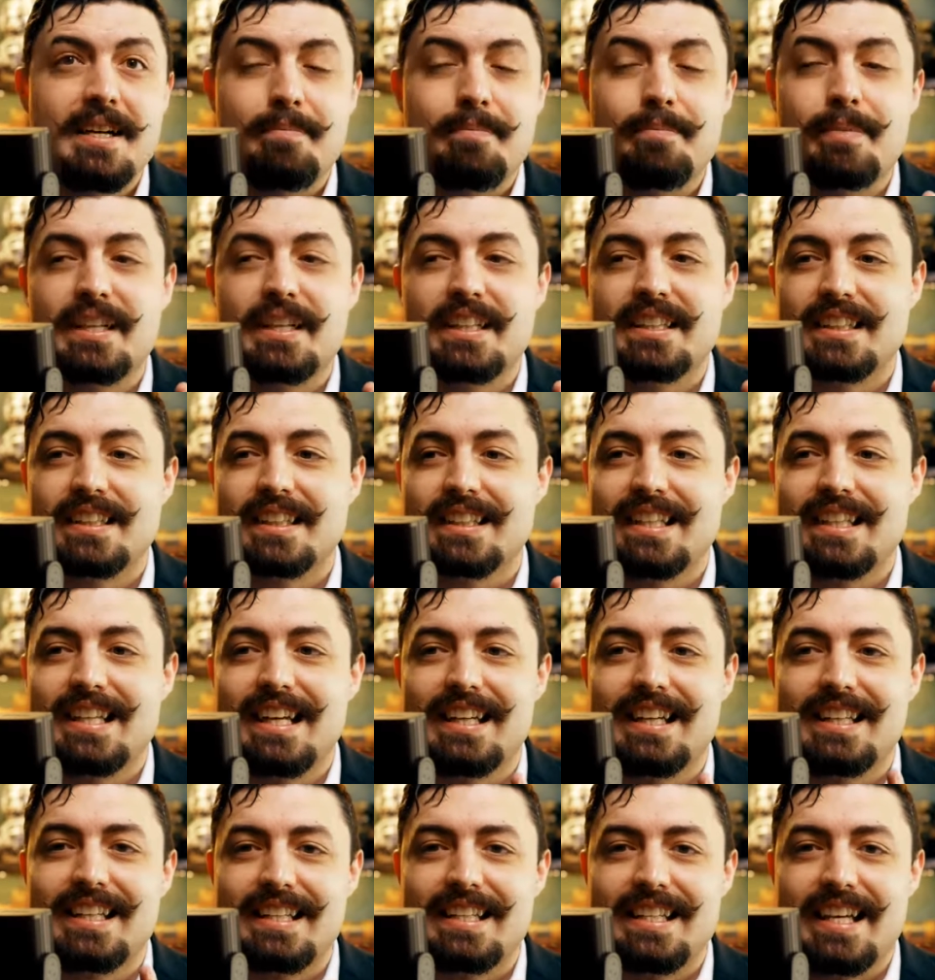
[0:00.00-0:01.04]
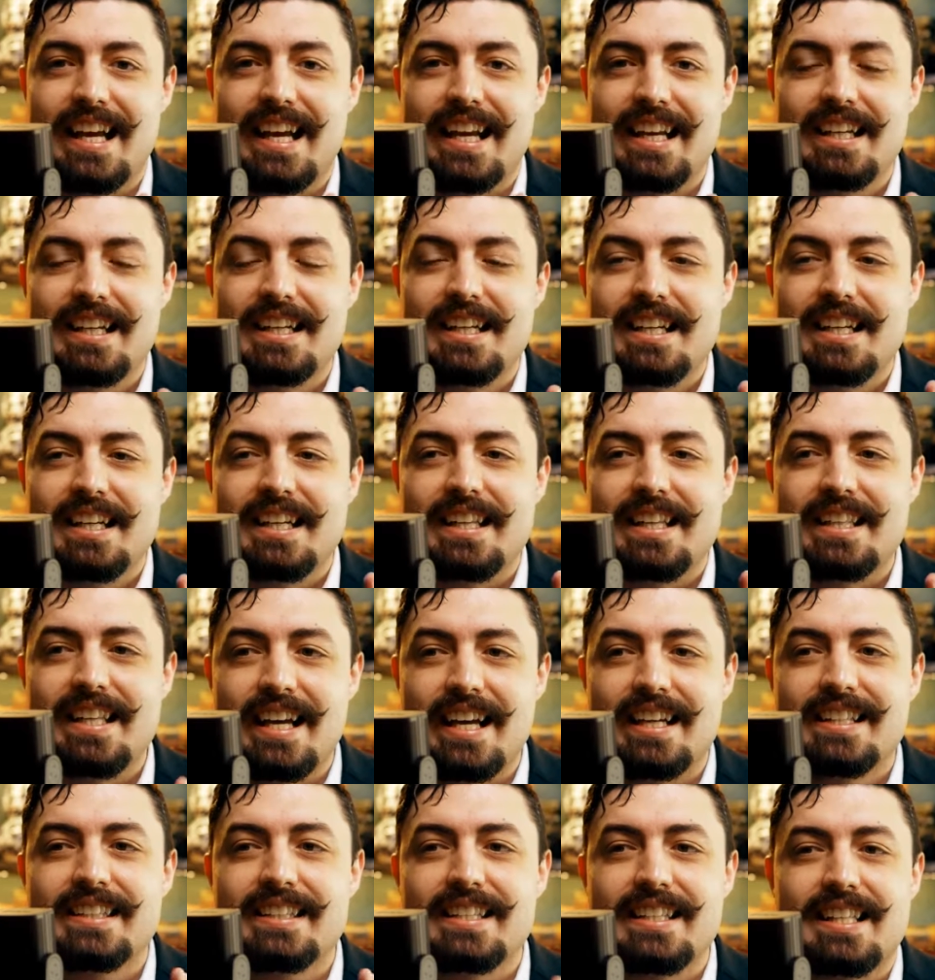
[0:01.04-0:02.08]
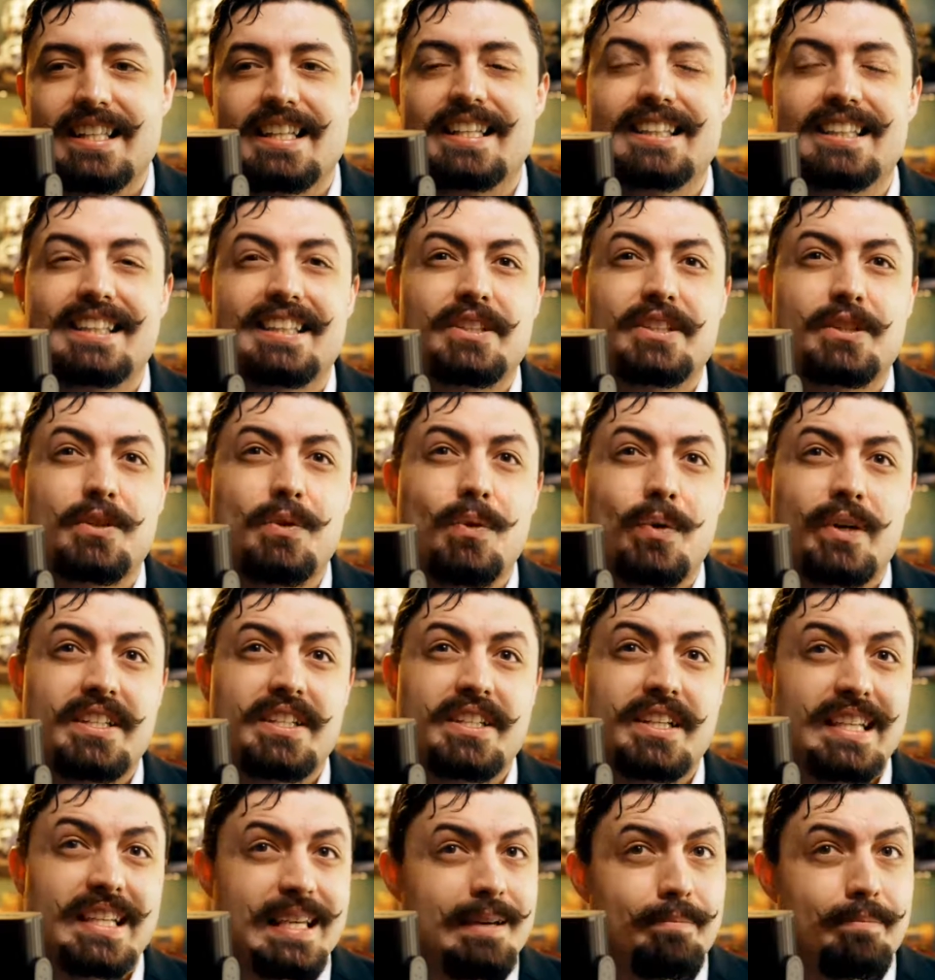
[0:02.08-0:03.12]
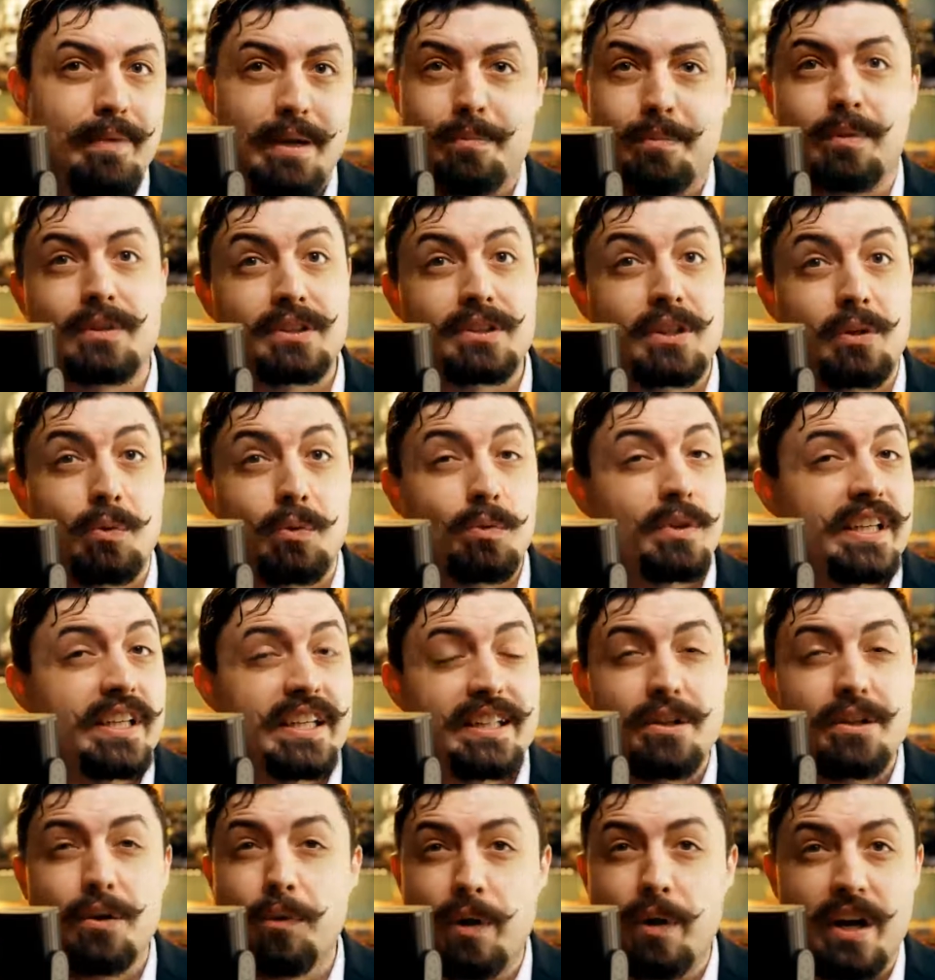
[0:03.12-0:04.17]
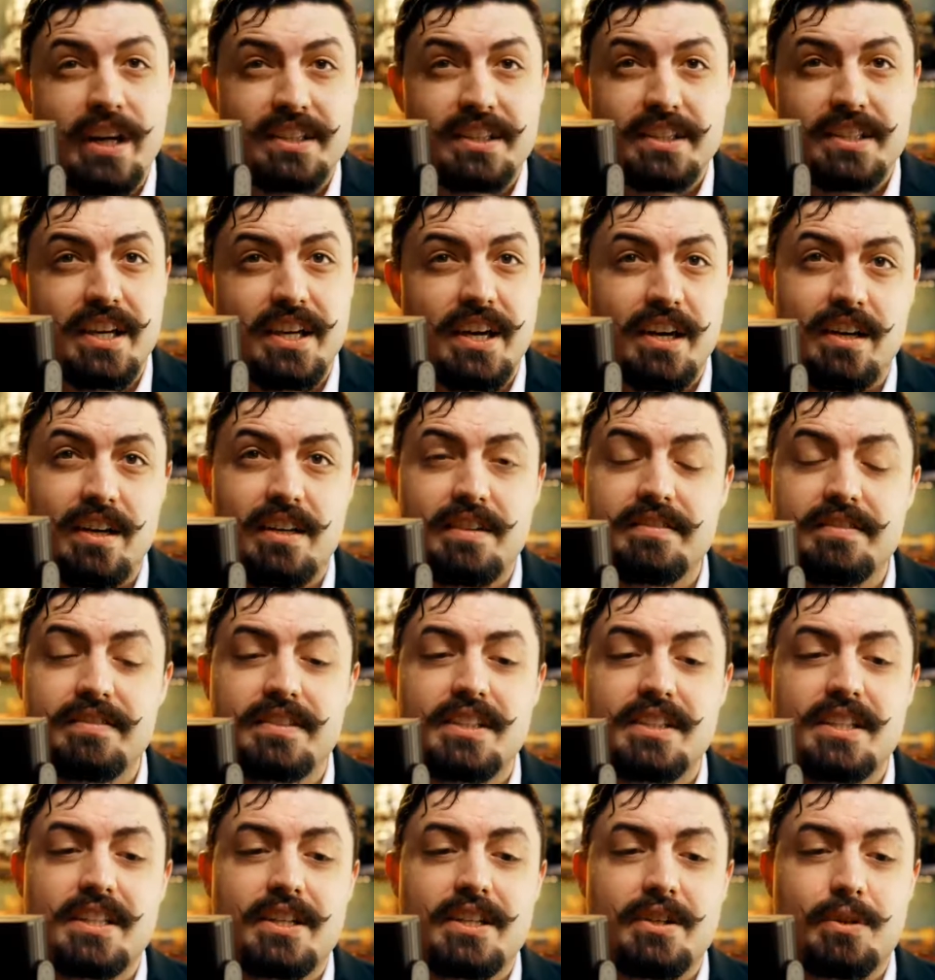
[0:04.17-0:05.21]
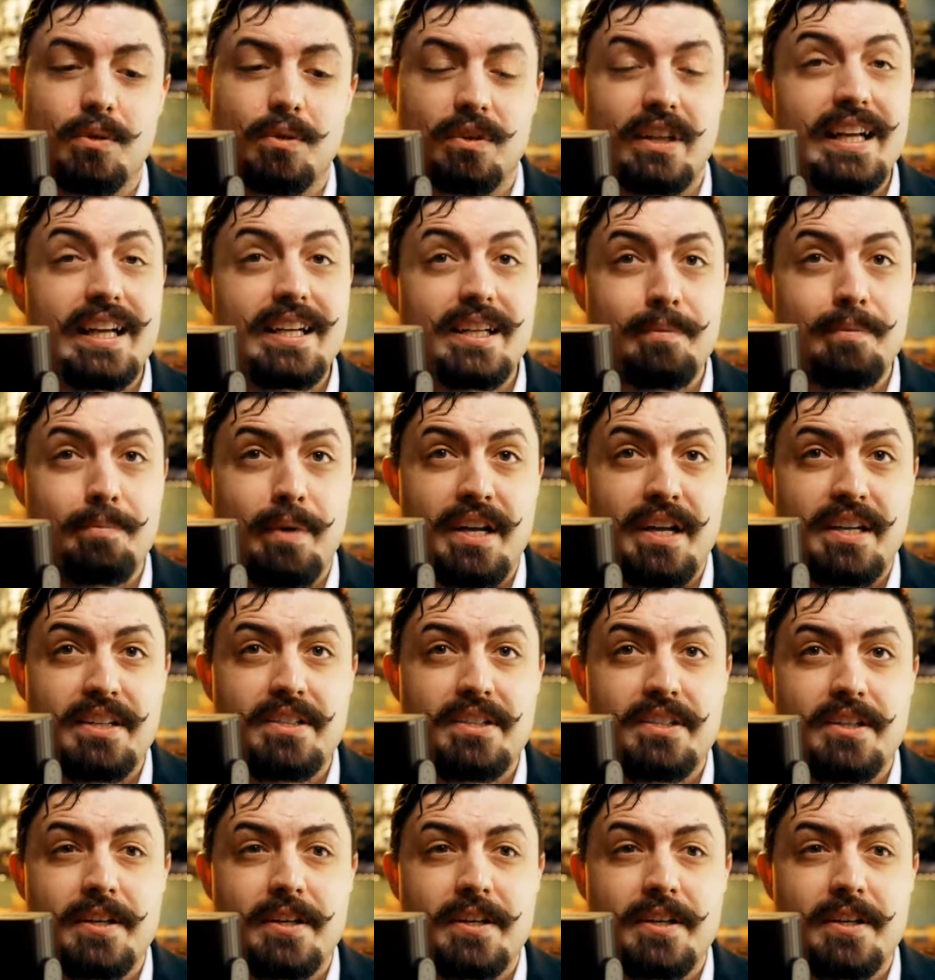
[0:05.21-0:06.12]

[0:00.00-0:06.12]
Because at the end of the day, that is the thing that is going to get people to read the rest of the landing page.